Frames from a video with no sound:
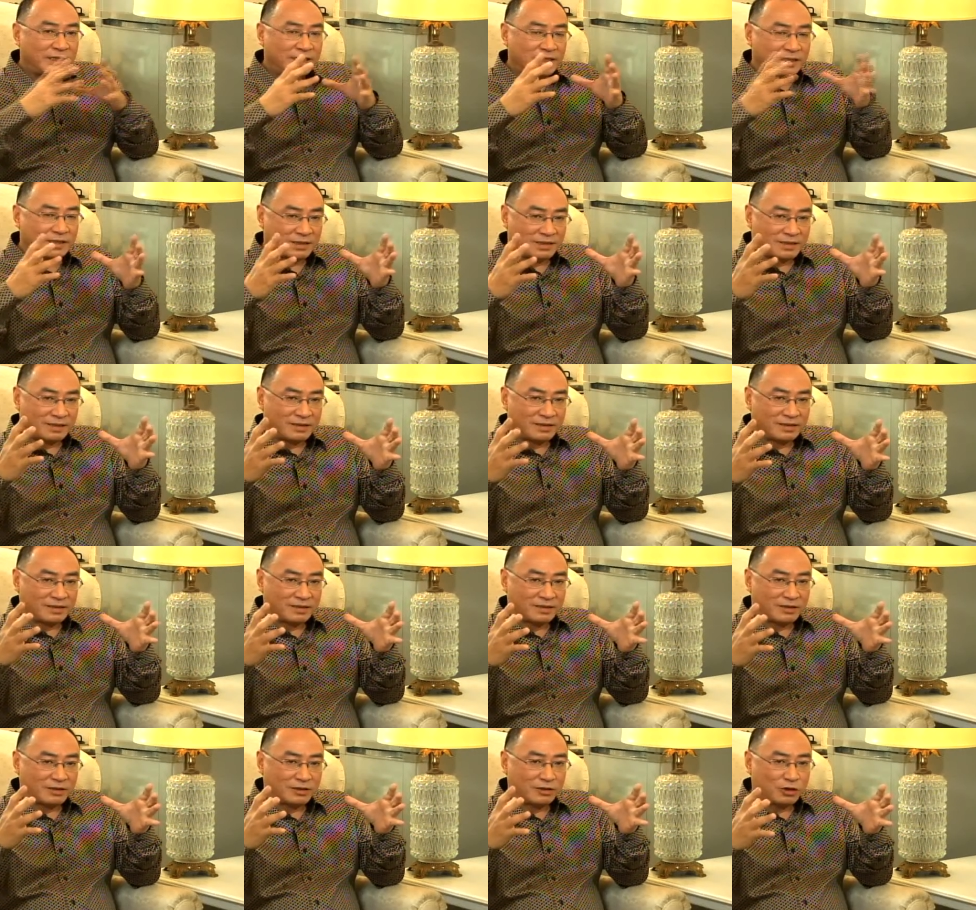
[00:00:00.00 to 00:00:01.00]
that
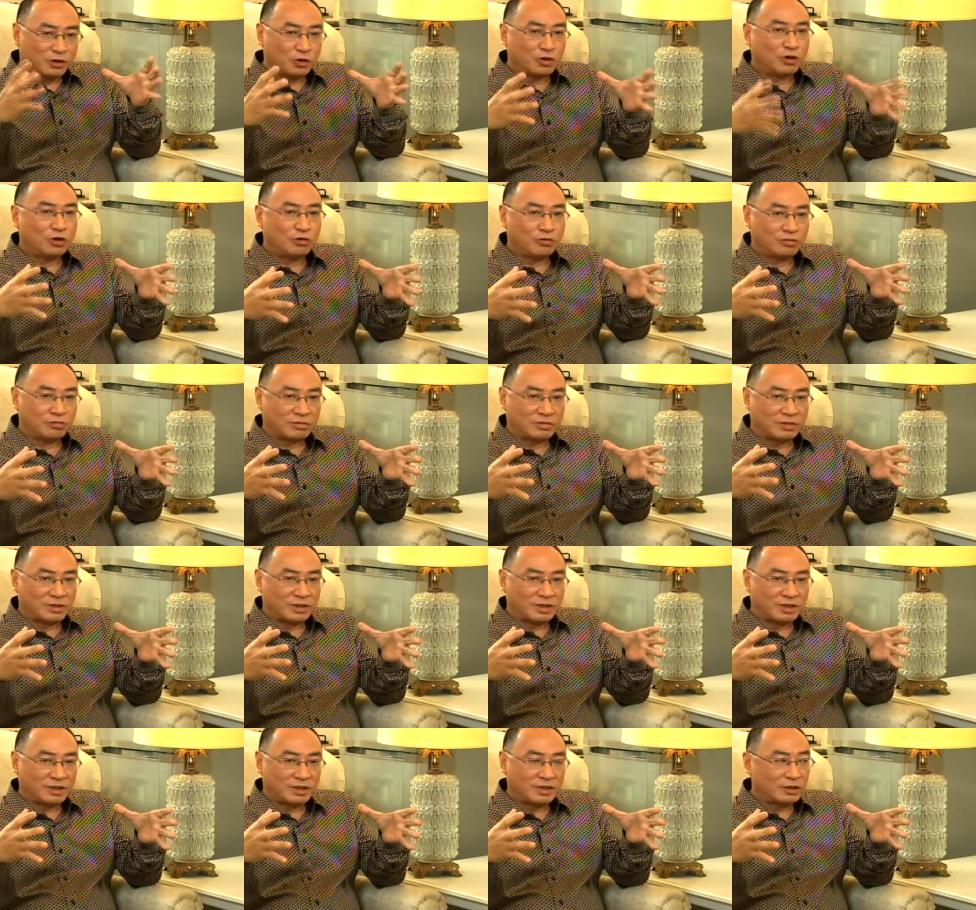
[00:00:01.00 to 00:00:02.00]
you own,
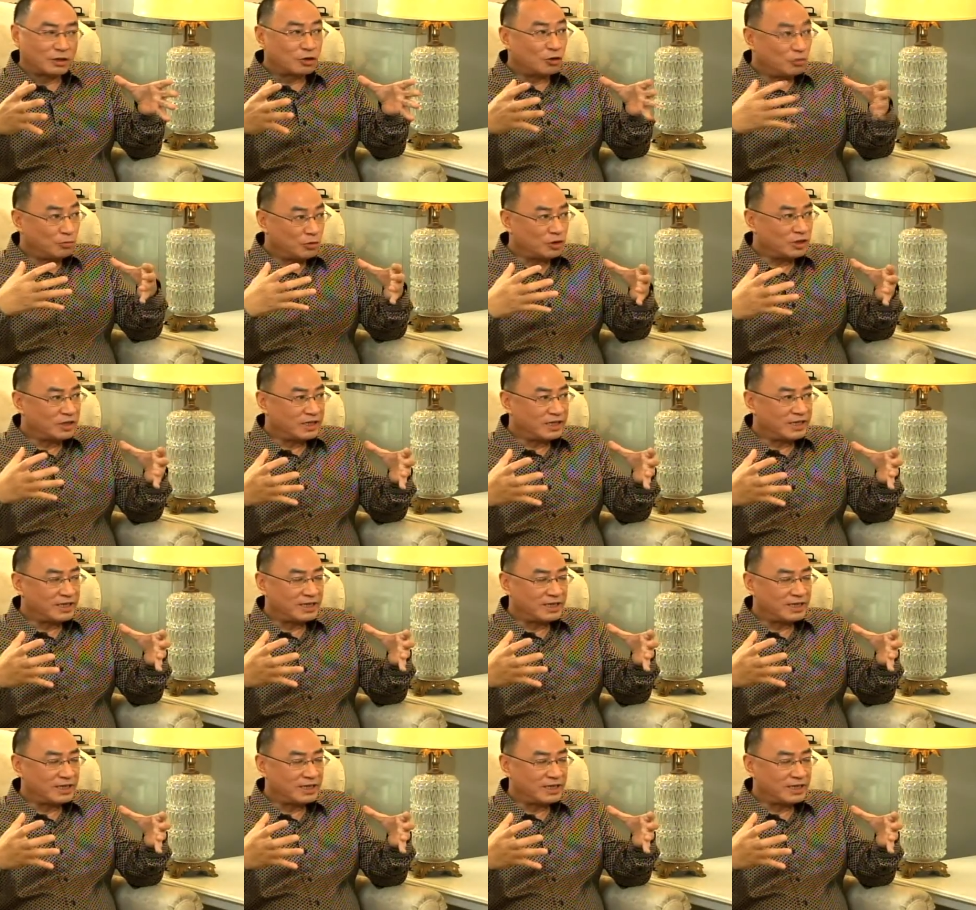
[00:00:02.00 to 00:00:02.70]
commonly,